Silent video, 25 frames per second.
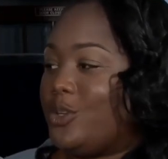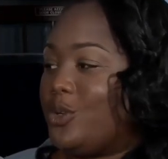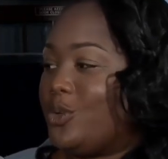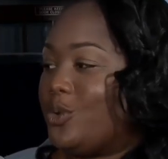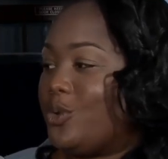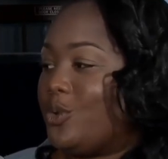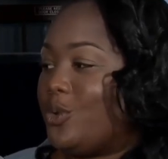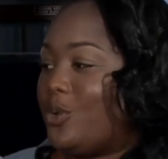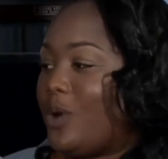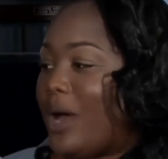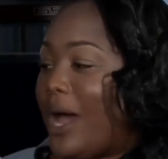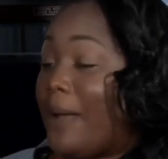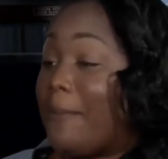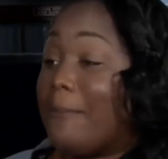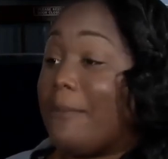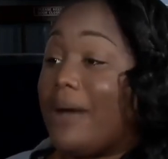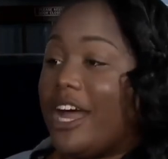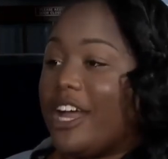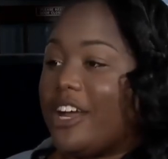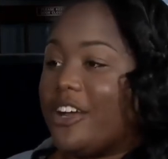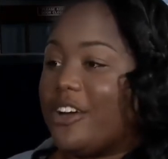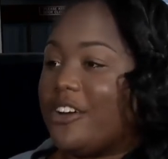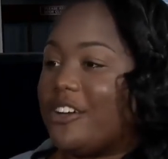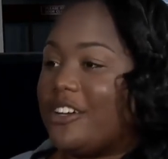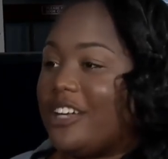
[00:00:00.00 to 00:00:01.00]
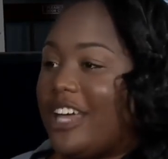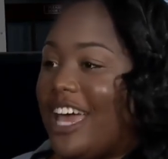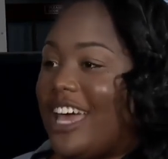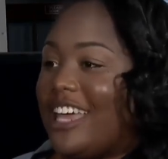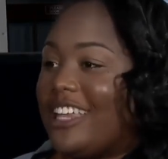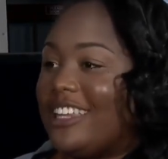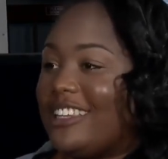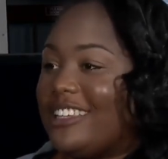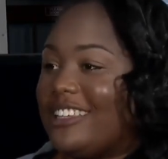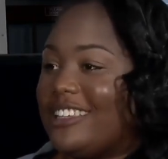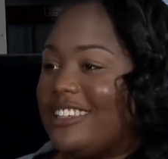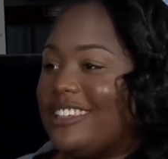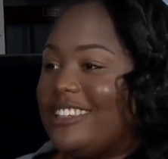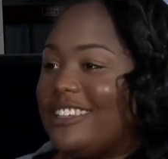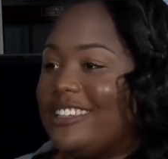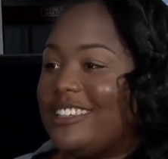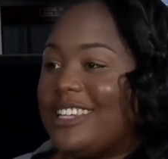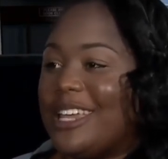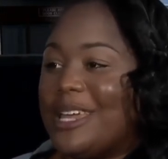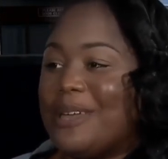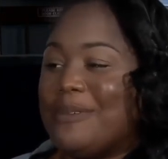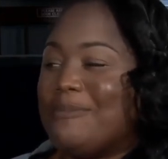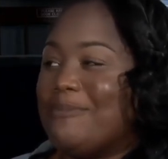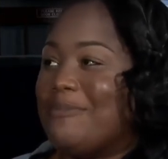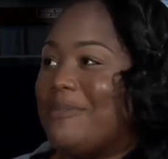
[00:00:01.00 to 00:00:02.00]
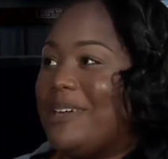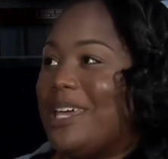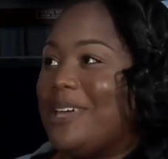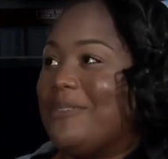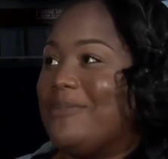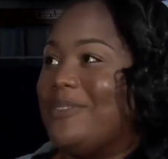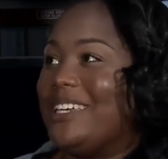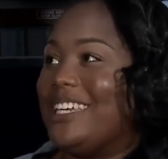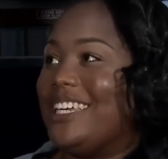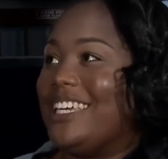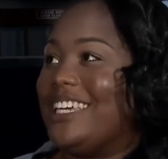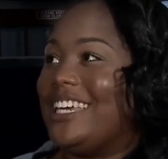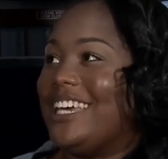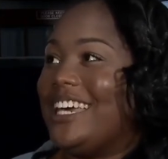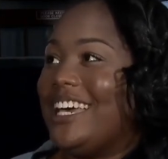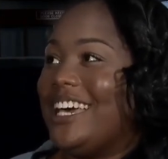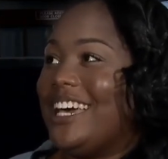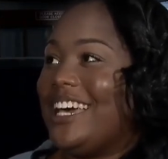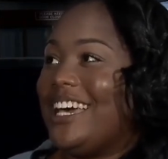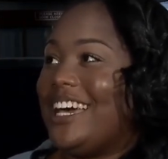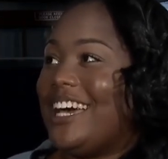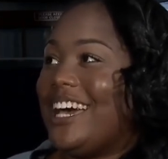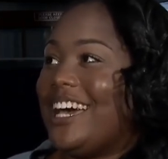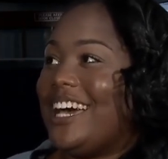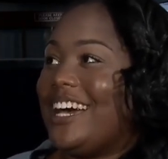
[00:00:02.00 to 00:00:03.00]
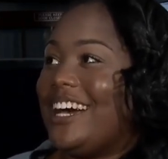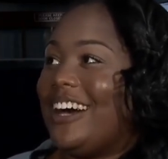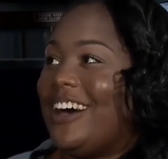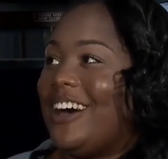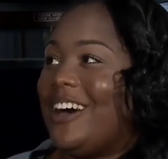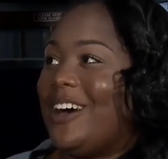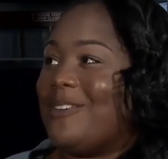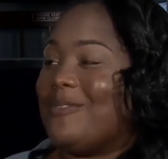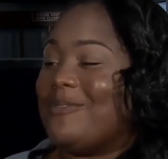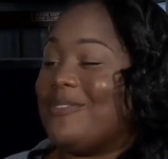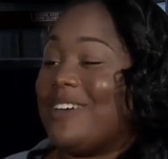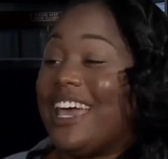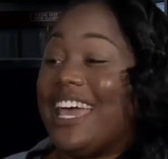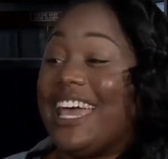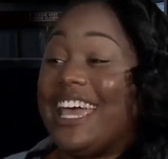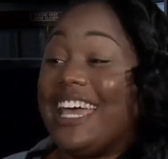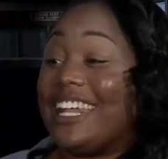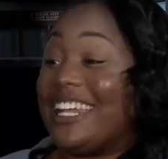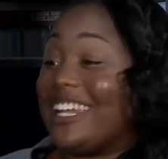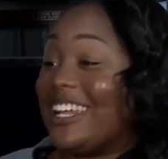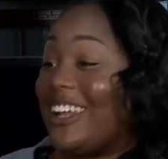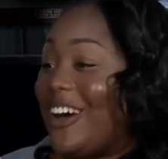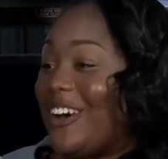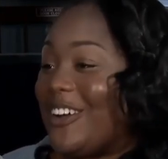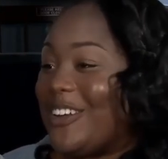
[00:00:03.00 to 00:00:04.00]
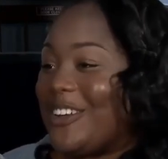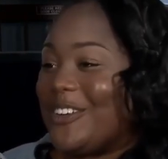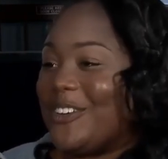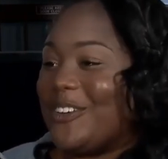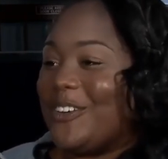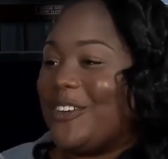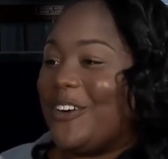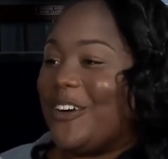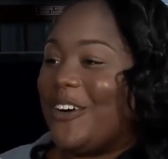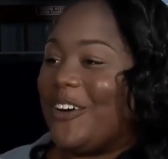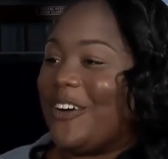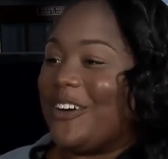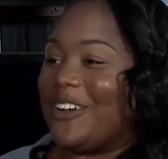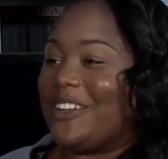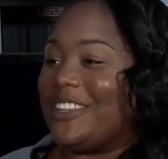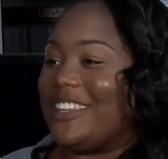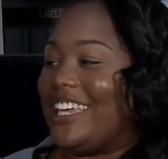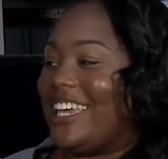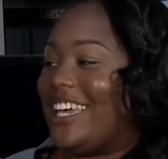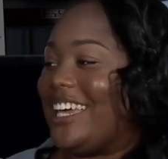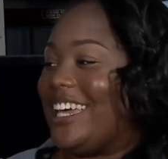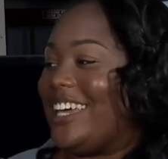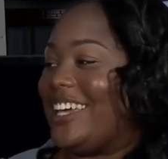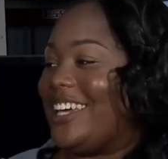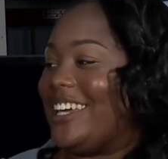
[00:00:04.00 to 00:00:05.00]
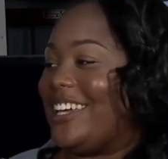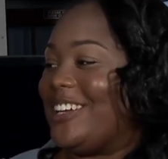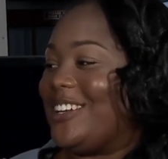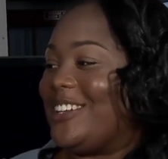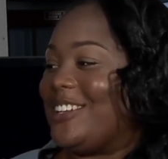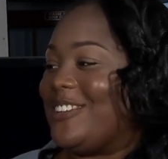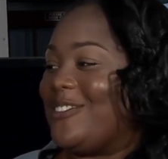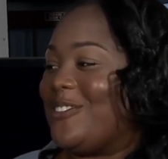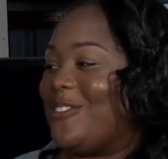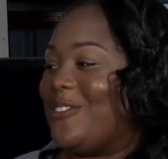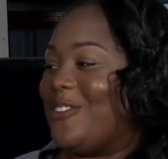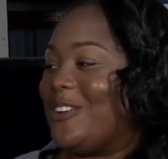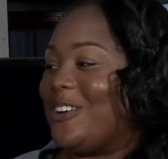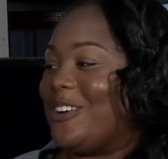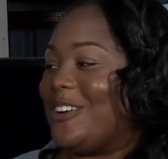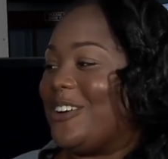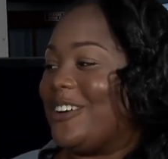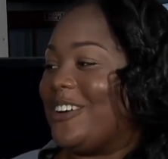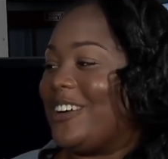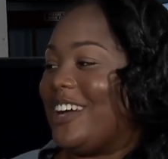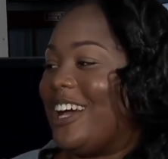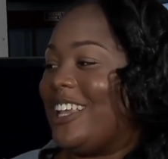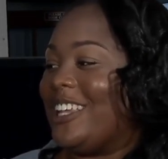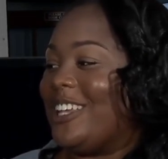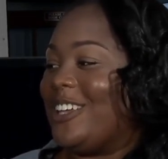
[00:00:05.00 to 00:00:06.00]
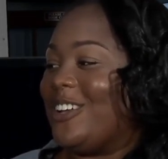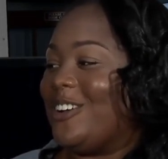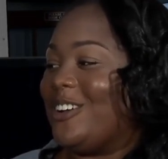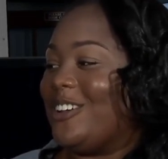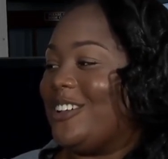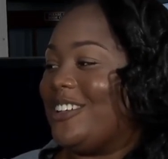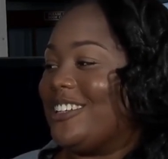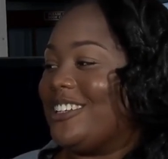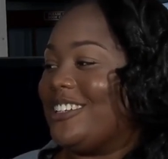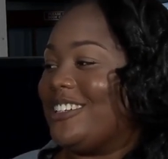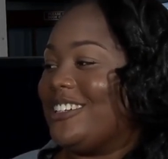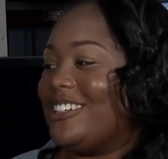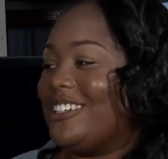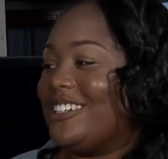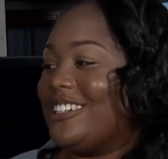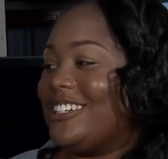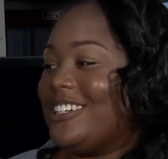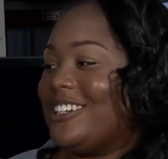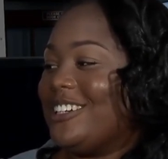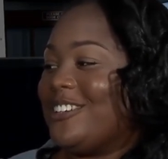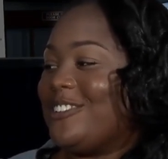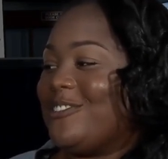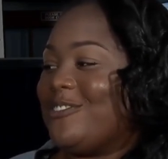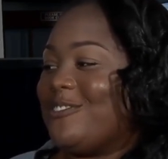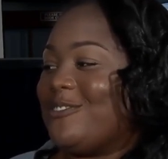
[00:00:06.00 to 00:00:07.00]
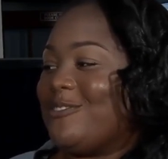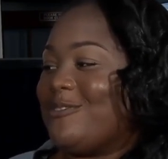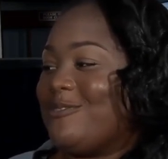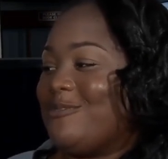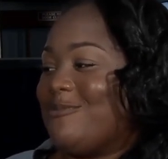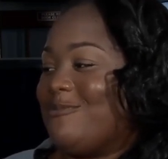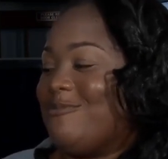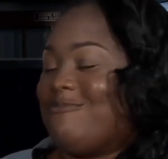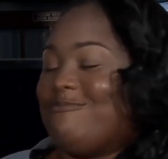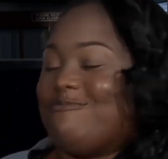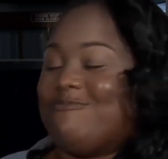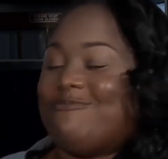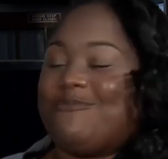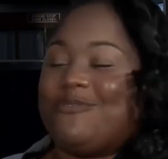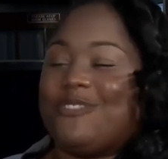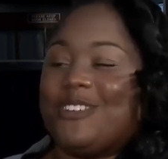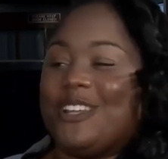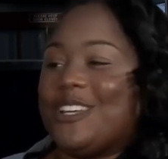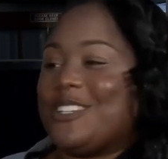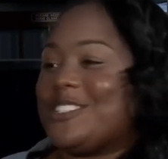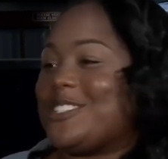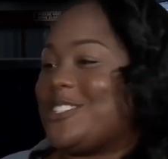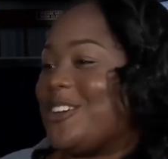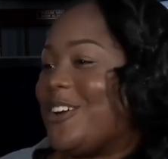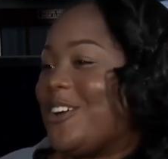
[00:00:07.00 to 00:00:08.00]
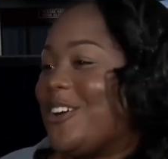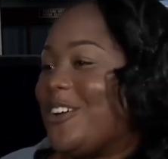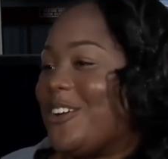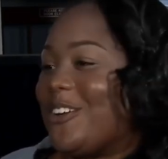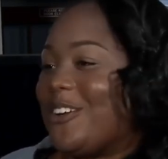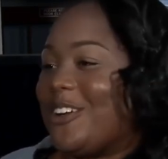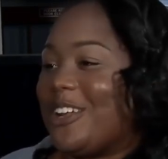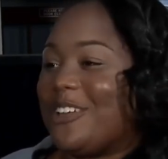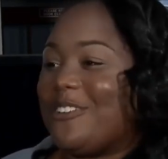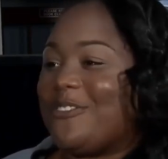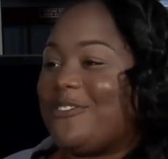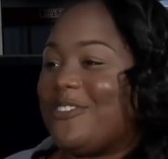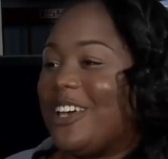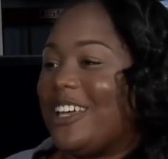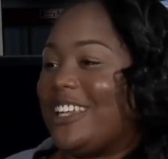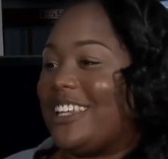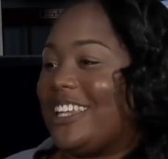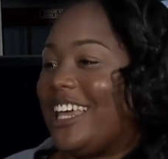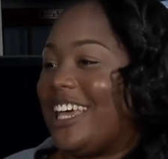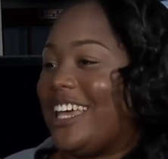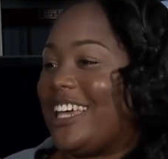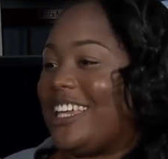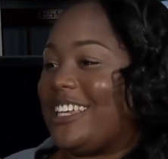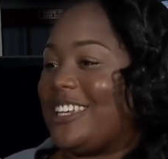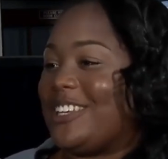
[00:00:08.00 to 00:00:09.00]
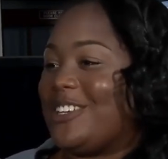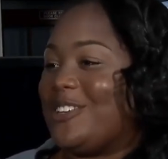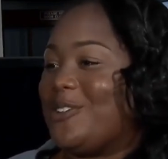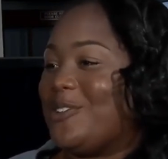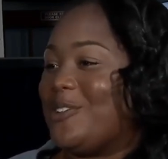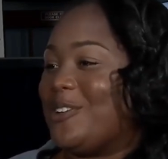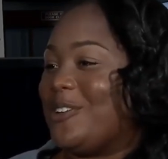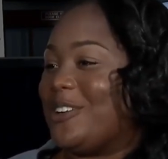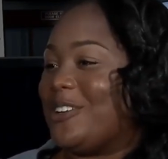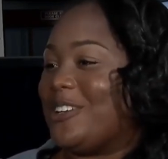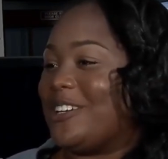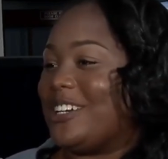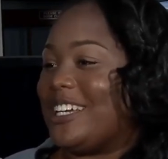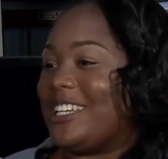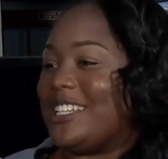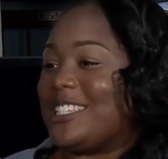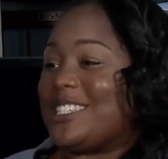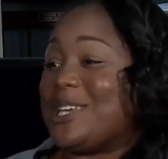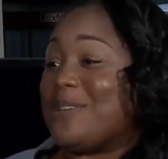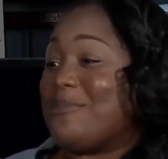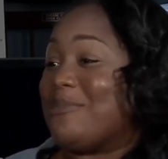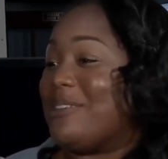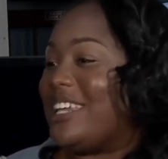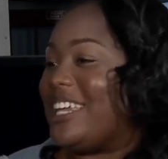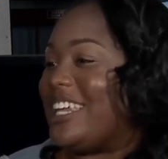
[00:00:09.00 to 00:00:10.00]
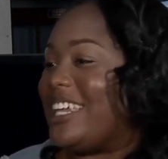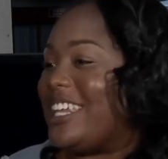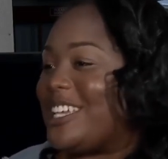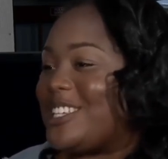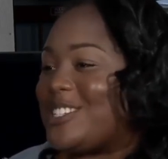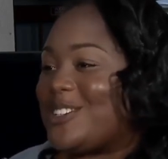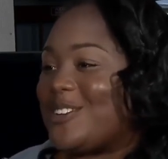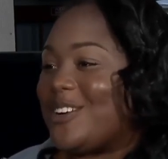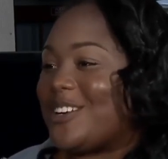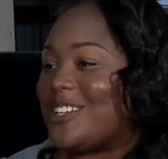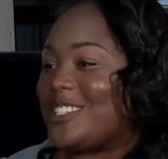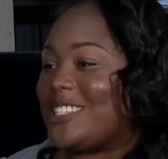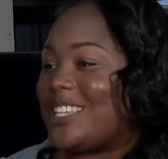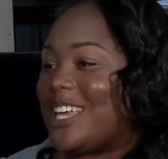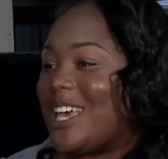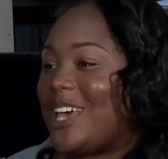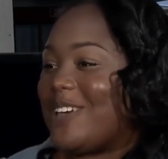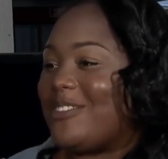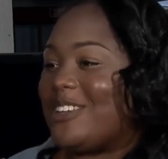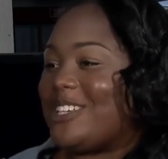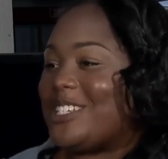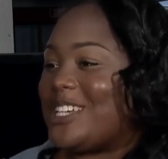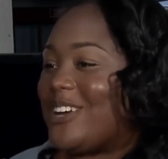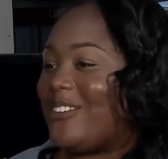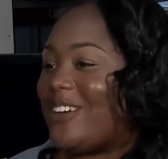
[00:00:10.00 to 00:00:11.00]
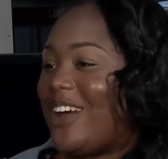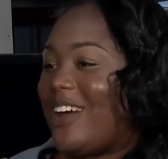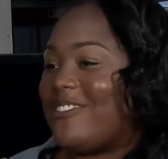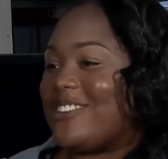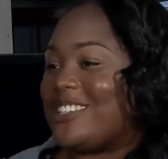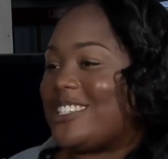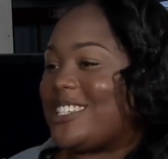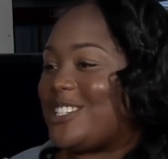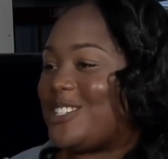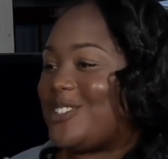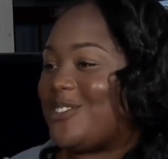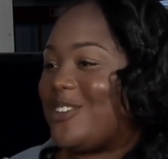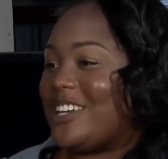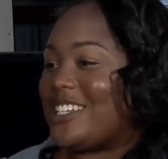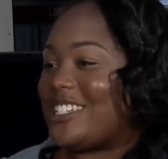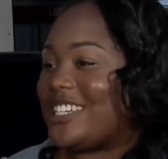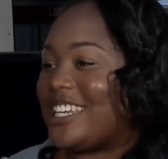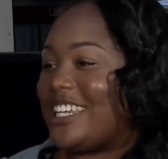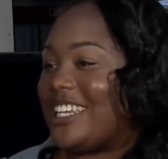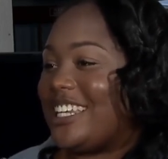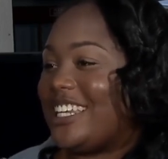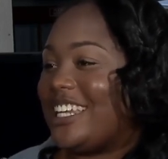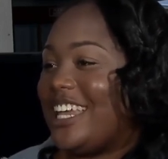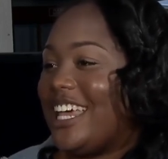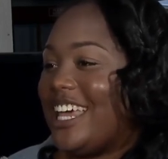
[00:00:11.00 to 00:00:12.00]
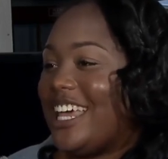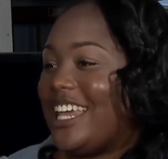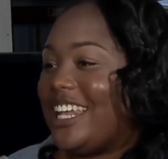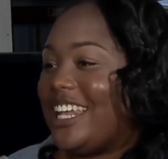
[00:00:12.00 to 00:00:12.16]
you admired and they maybe hated on you, or they were a little flustered, or they felt like you were intimidating towards them? Did you ever have a situation